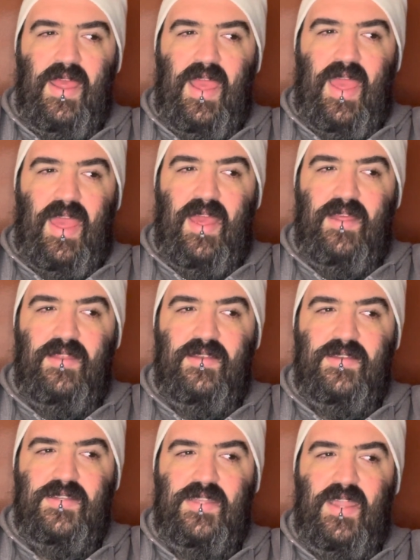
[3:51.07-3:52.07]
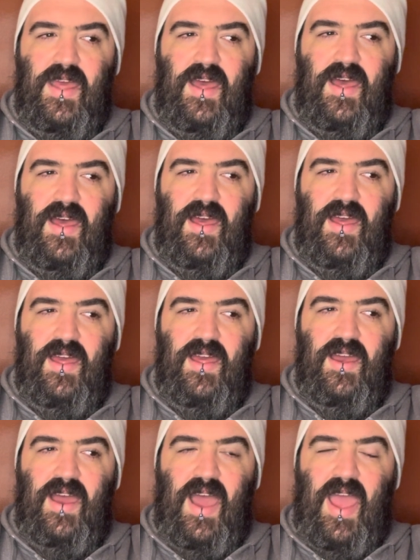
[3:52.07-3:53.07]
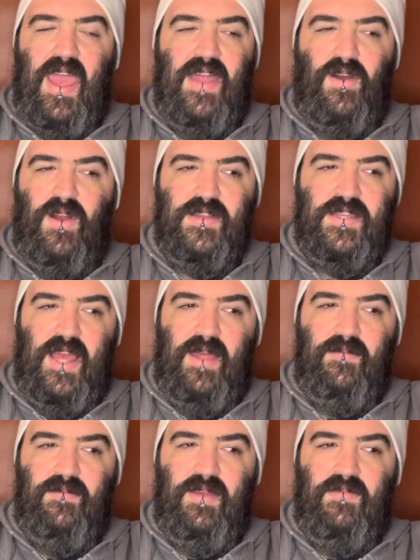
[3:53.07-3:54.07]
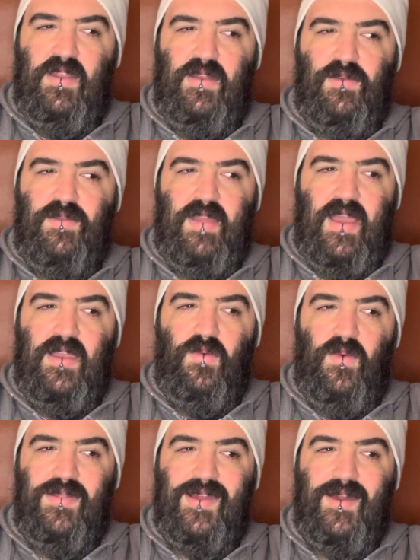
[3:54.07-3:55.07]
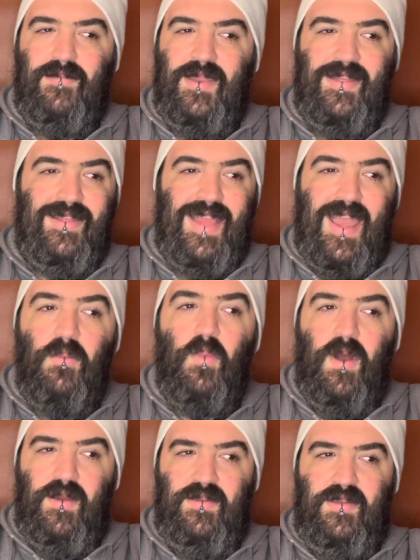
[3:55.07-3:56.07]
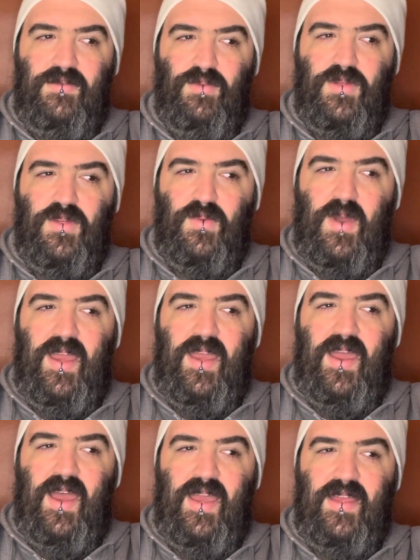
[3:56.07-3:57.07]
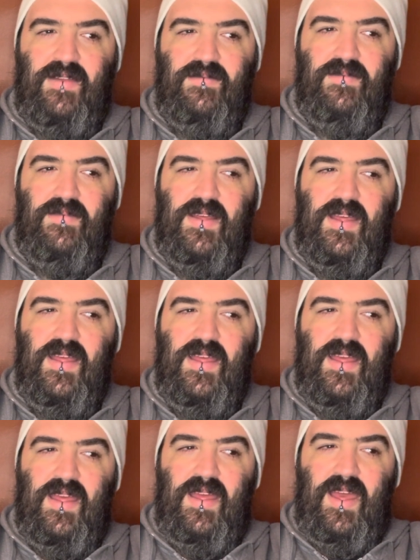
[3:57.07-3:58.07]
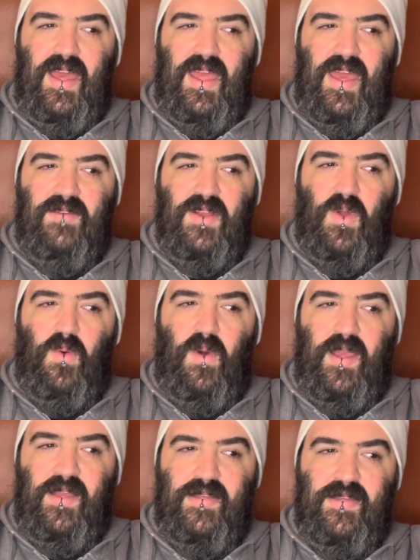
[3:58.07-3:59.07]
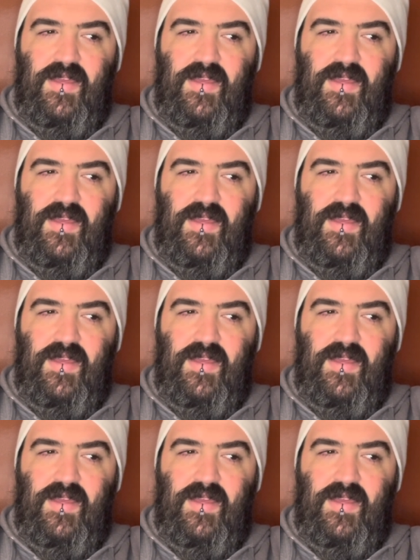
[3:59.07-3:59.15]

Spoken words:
And I had a hard time even understanding what the company's name was, which is why I haven't quite